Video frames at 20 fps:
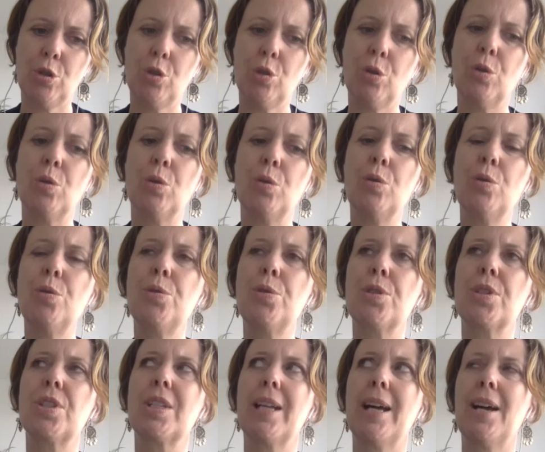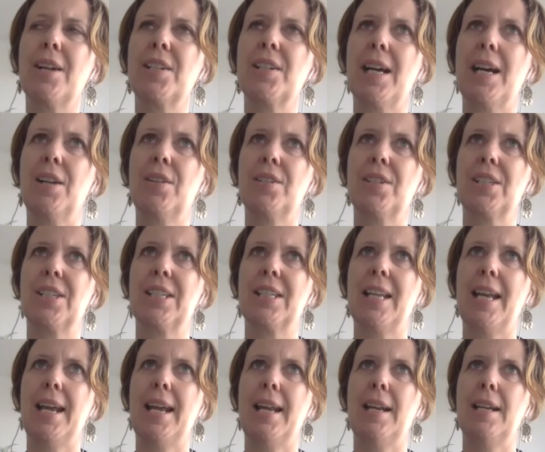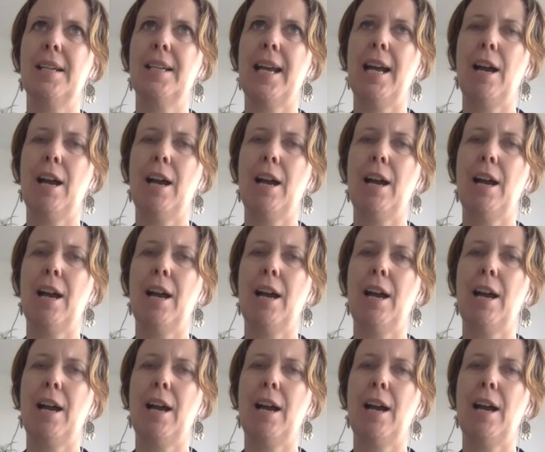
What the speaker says: do to start to understand